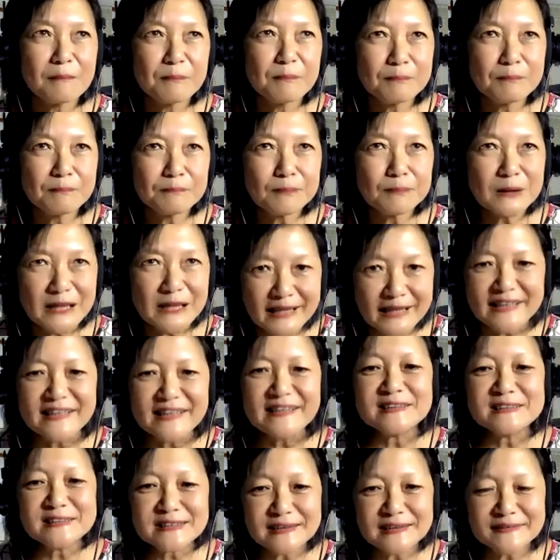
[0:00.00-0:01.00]

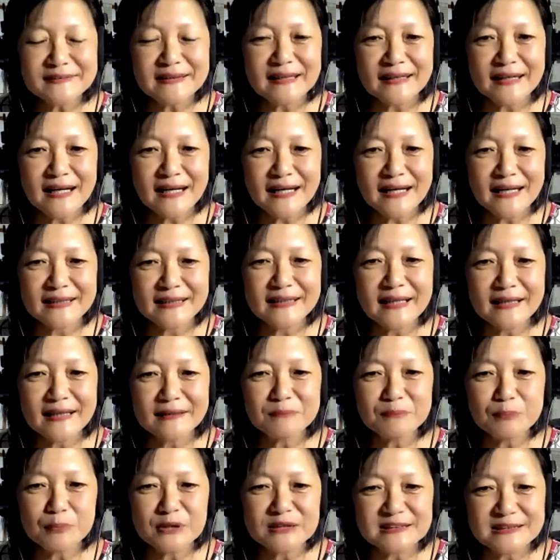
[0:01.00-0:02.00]
pleased that I can
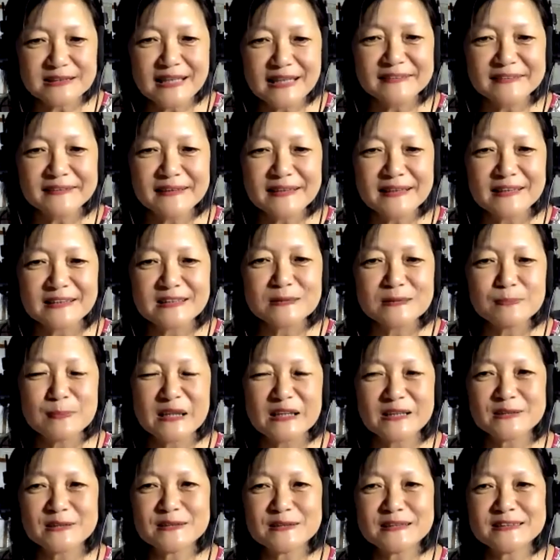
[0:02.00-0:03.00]
present this
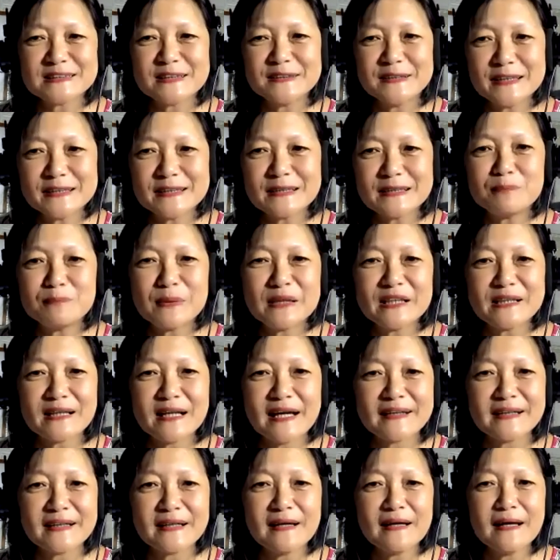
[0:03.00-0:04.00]
because it's a little bit like
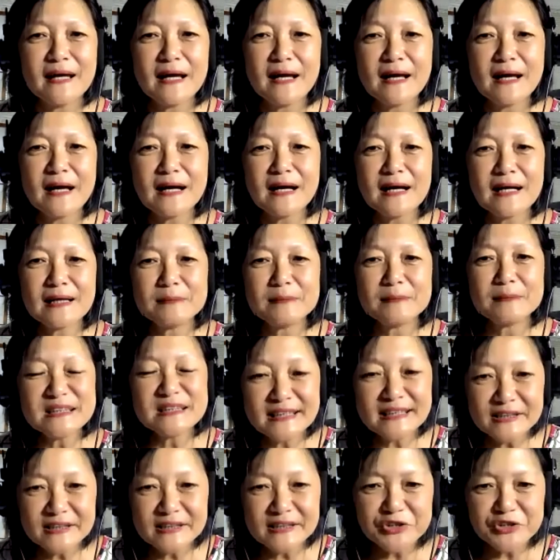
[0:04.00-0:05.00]
I'm
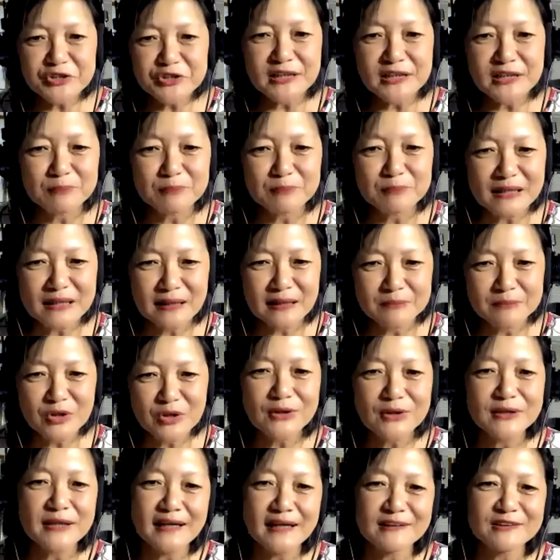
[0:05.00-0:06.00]
teaching, but I'm not
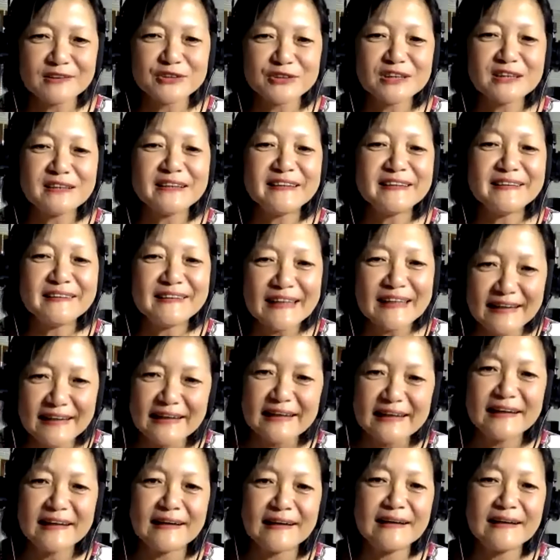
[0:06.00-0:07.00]
actually there.
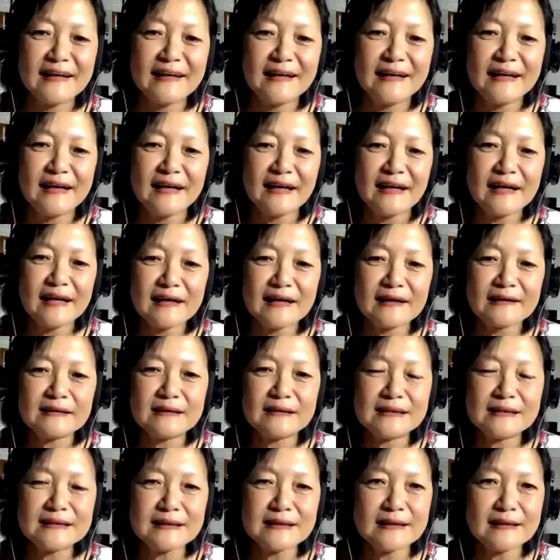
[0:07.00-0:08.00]
And,
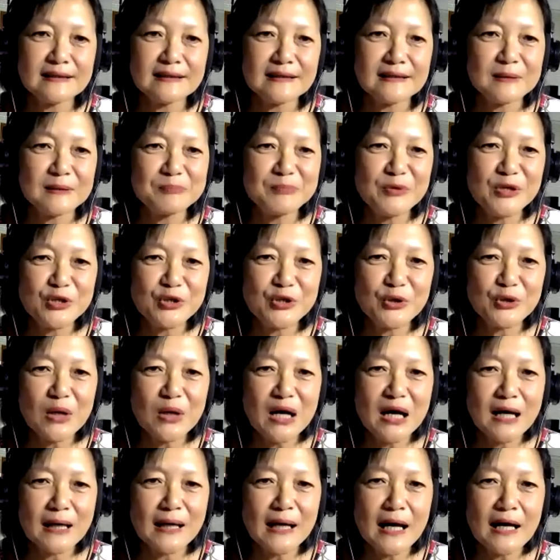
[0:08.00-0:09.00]
um, you know,
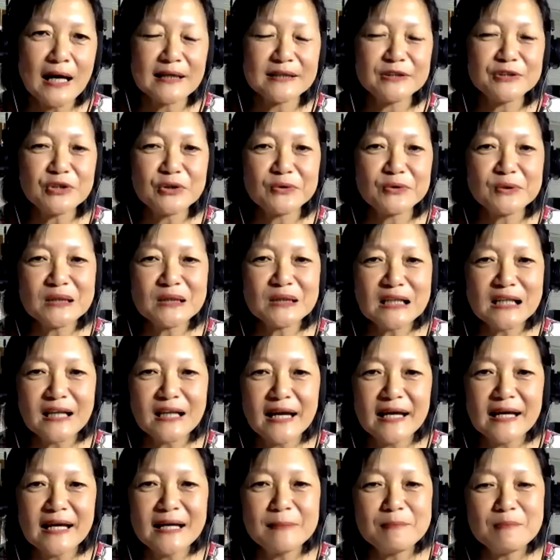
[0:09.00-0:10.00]
I, I don't
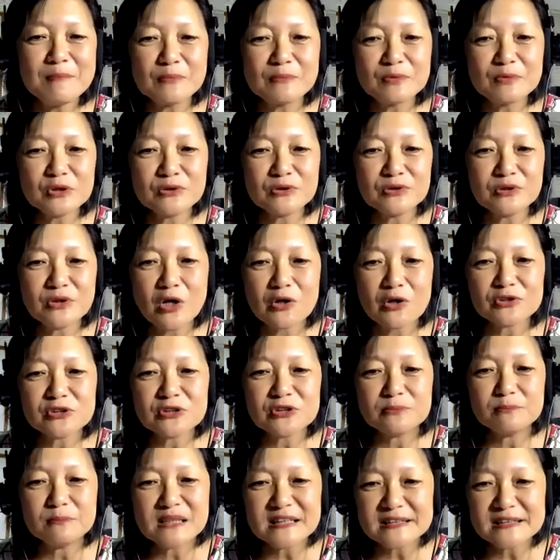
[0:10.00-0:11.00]
claim not to
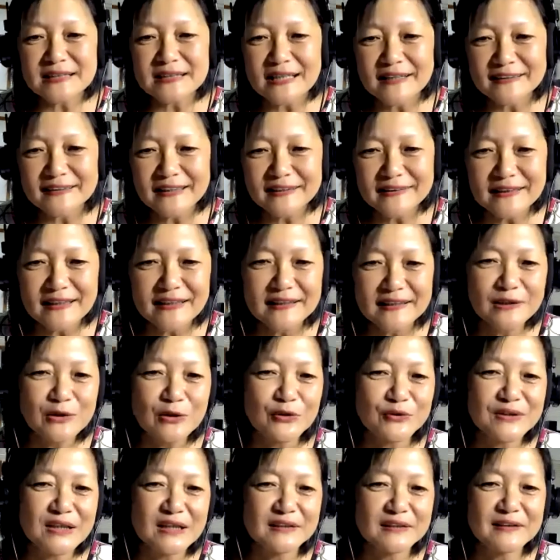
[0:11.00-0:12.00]
miss anything or
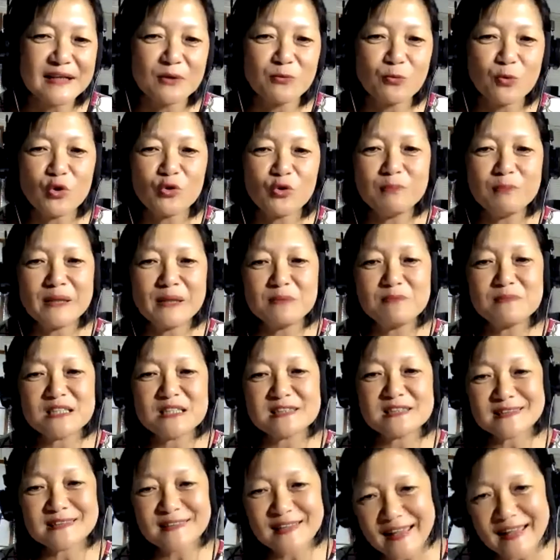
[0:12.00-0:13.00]
that there won't be
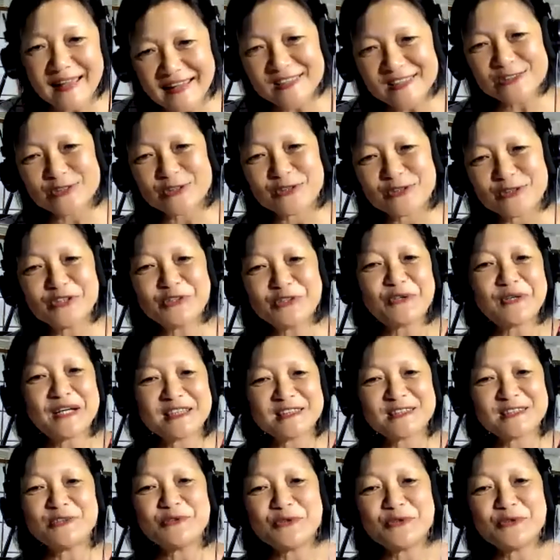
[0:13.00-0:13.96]
mistakes. Or, you know, as you know,